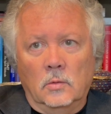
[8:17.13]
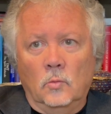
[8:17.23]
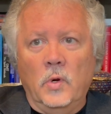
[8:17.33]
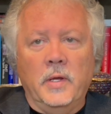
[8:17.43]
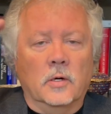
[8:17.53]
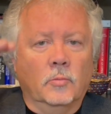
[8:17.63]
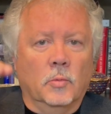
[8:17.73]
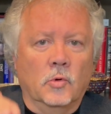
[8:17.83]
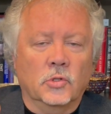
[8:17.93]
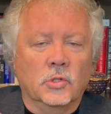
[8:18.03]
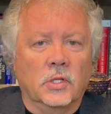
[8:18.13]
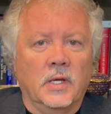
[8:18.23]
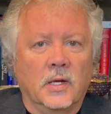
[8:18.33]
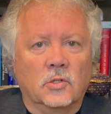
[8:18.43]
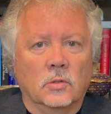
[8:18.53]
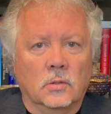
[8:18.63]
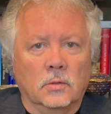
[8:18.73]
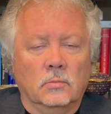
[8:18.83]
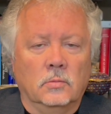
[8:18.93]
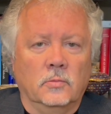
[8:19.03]
way out of proportion to the
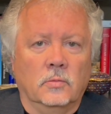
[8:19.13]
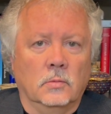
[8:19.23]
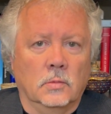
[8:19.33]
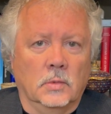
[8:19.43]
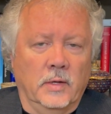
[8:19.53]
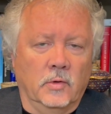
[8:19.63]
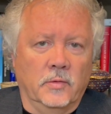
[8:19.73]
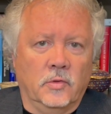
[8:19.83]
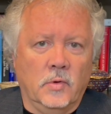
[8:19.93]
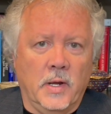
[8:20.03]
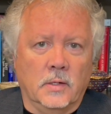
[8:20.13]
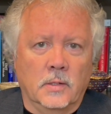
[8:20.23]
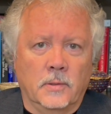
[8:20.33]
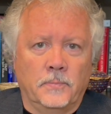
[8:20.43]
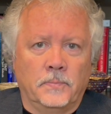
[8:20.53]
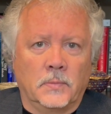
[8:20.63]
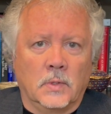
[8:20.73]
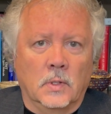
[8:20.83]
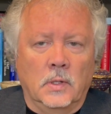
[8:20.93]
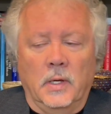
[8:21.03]
actual level of threat
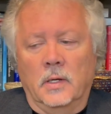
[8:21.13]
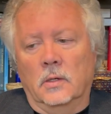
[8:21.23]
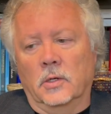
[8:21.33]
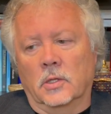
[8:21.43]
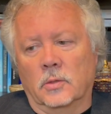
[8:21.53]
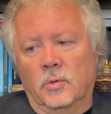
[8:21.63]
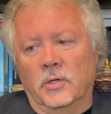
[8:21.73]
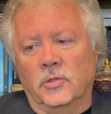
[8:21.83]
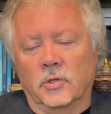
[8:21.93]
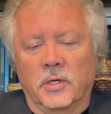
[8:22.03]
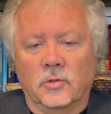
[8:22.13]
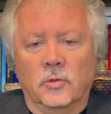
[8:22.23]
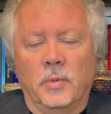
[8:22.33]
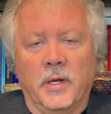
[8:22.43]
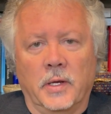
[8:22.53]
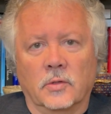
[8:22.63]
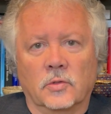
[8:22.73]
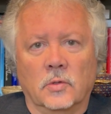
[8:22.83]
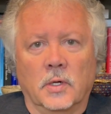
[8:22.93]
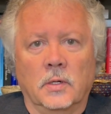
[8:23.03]
and look at the price your kids are paying and
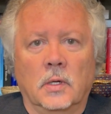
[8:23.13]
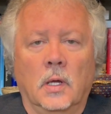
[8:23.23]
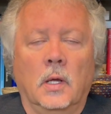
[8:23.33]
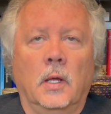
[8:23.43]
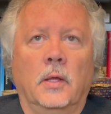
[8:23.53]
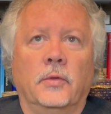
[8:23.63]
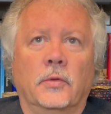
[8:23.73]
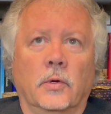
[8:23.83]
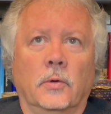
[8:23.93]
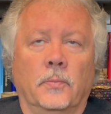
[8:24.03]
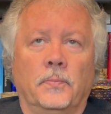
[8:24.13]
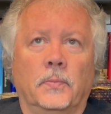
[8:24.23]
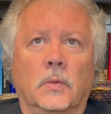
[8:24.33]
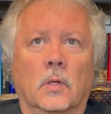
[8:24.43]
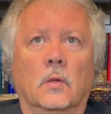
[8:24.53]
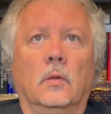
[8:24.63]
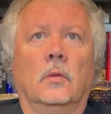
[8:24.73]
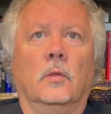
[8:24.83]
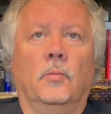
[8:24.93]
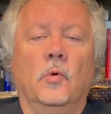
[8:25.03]
so on. So
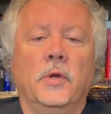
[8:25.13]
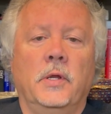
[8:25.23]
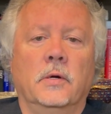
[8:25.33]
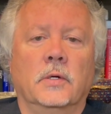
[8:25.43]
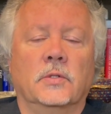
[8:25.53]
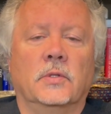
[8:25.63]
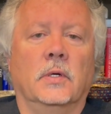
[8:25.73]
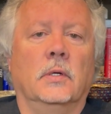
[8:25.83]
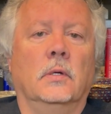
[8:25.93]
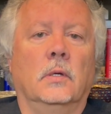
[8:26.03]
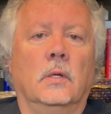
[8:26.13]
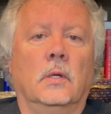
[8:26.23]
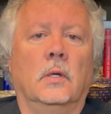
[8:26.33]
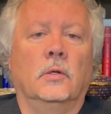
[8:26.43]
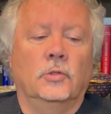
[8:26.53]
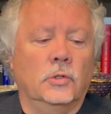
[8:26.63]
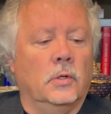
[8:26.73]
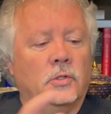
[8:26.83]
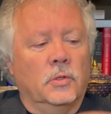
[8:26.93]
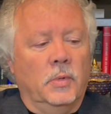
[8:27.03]
the point here is that,
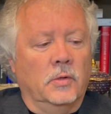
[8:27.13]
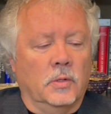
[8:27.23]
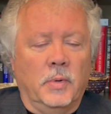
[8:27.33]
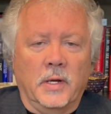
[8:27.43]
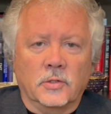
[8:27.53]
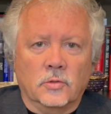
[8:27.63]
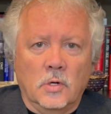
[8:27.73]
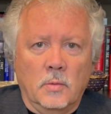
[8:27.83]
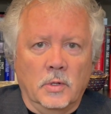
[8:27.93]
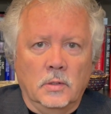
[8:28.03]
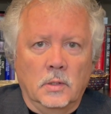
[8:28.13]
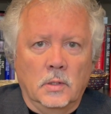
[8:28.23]
sure, it's about the past trauma,